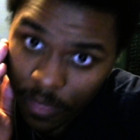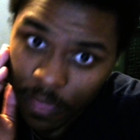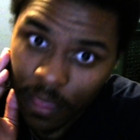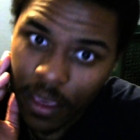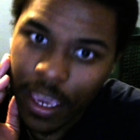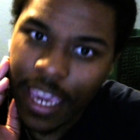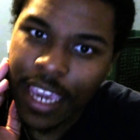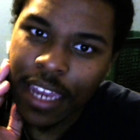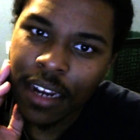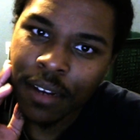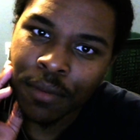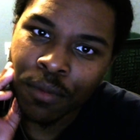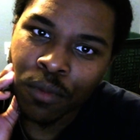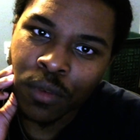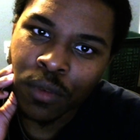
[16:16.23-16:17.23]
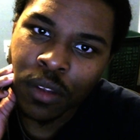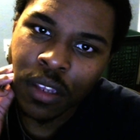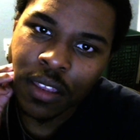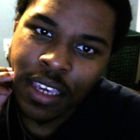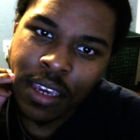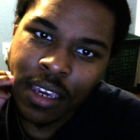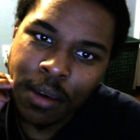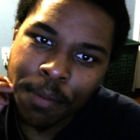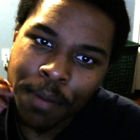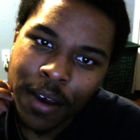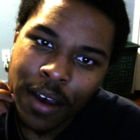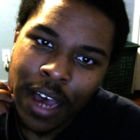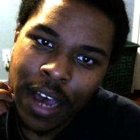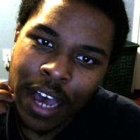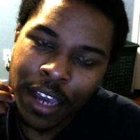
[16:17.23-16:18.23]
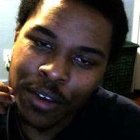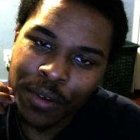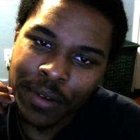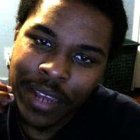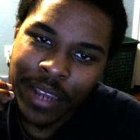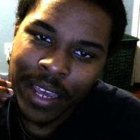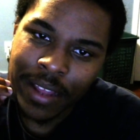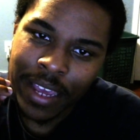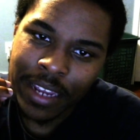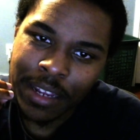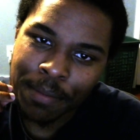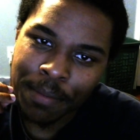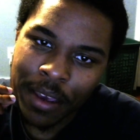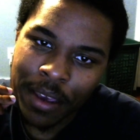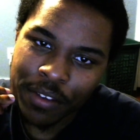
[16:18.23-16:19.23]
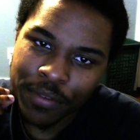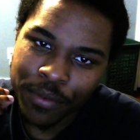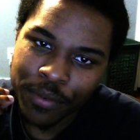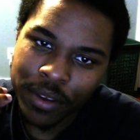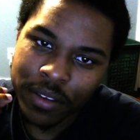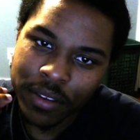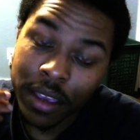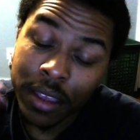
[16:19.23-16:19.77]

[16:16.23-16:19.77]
And the thing about Aku that I liked about his voice,